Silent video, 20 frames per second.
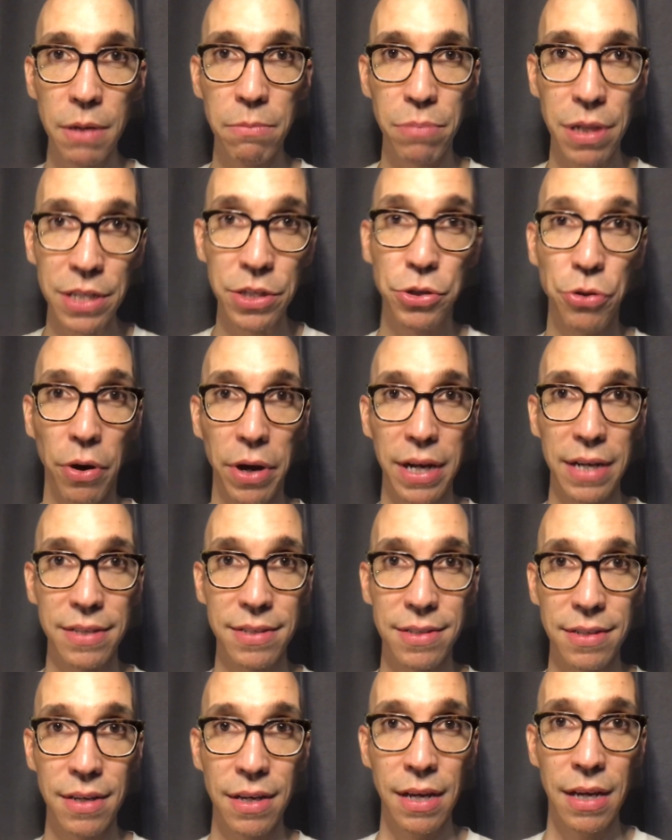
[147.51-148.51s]
please join
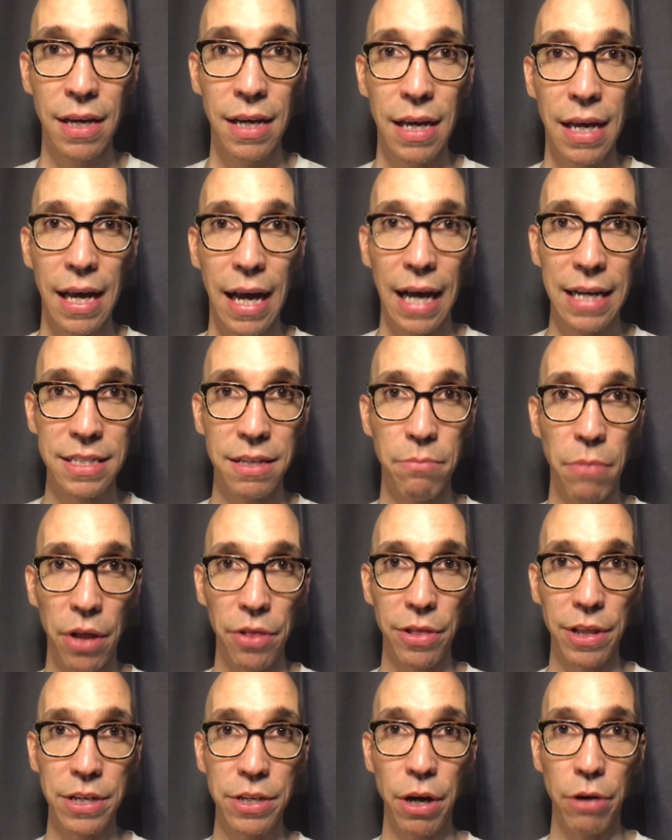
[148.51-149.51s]
us as a
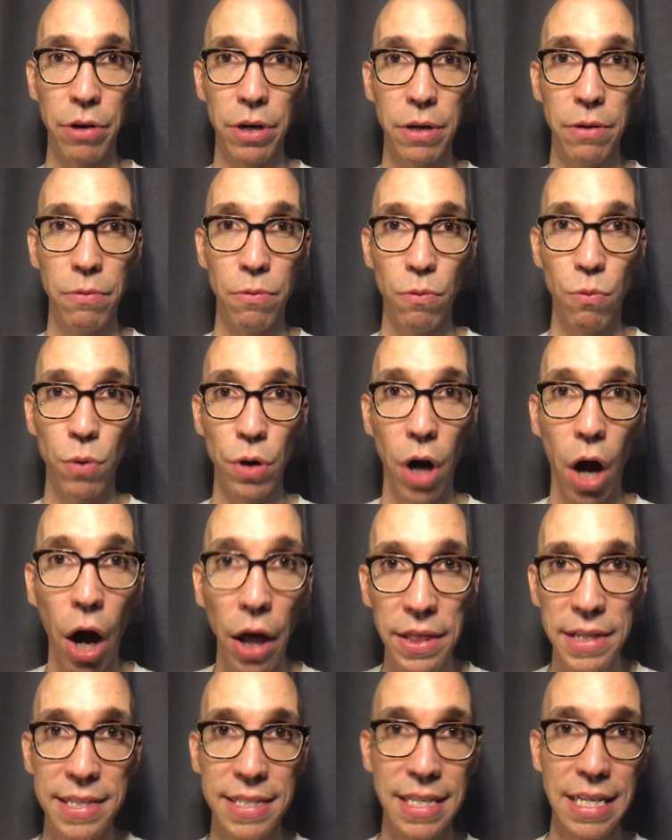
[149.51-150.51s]
monthly donor. We're
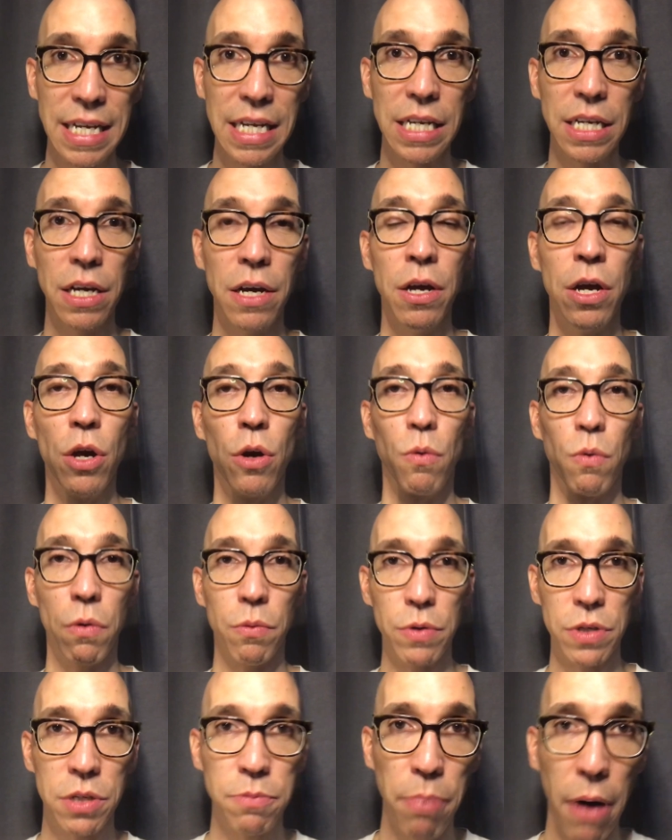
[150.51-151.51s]
on the scene, we're
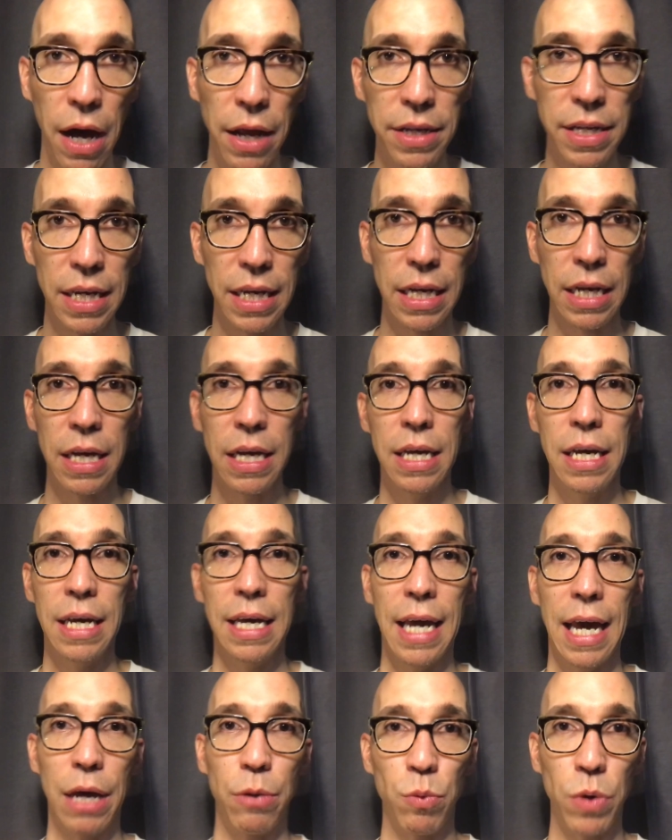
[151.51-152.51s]
responding,
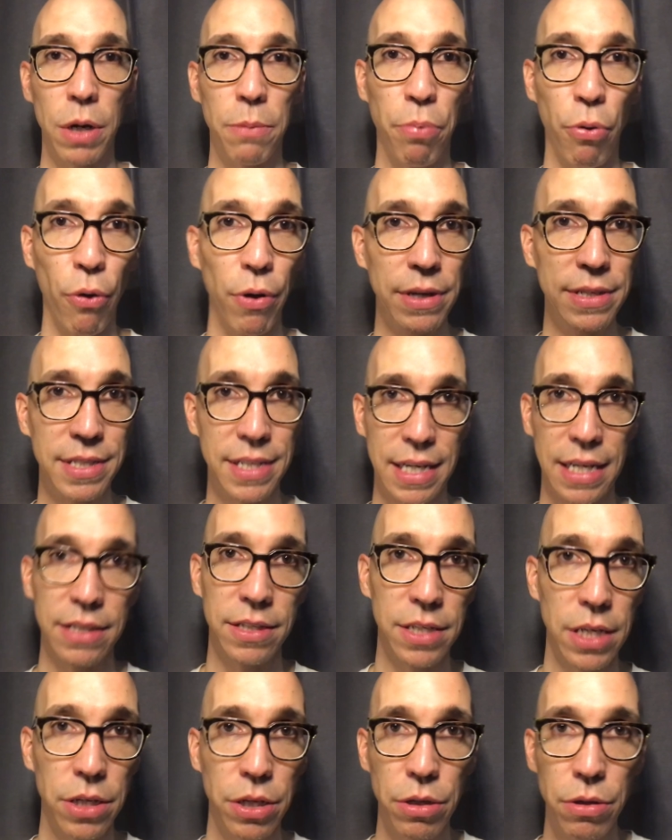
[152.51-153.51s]
and we're poised to
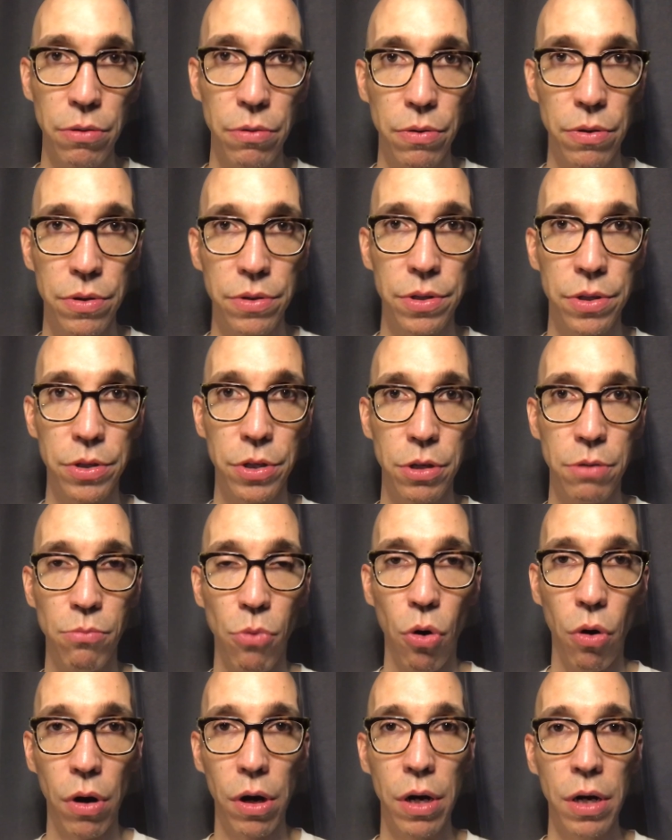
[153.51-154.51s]
continue to do
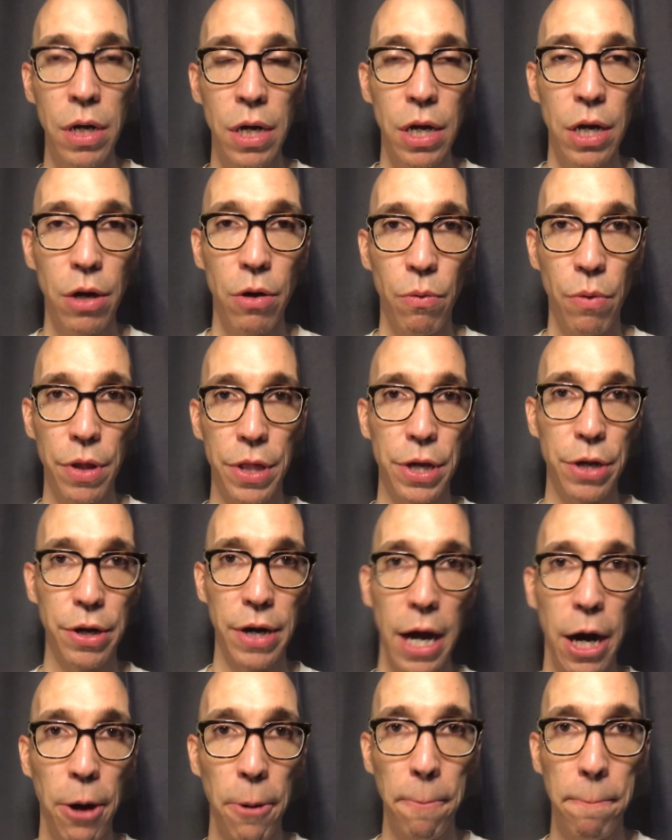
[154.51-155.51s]
more with your
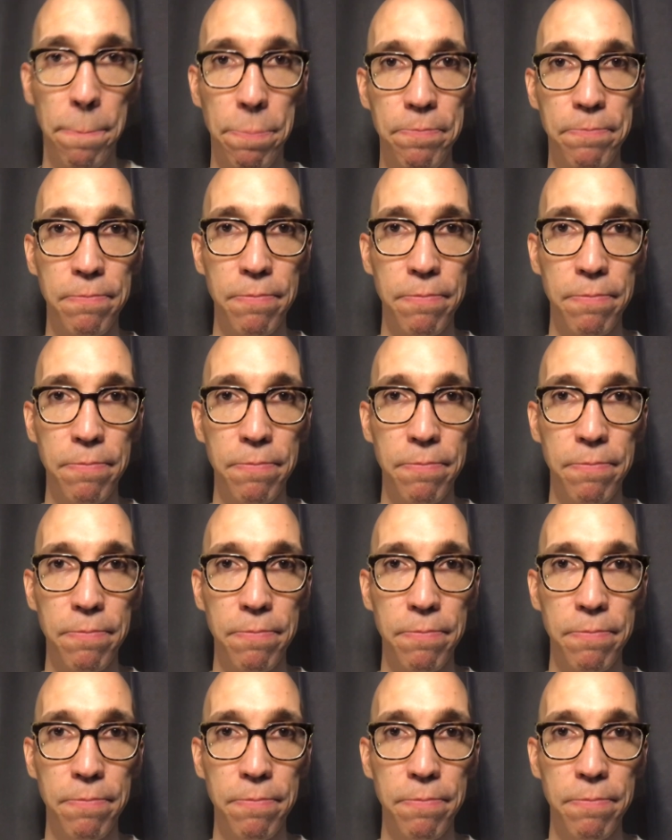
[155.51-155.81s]
help.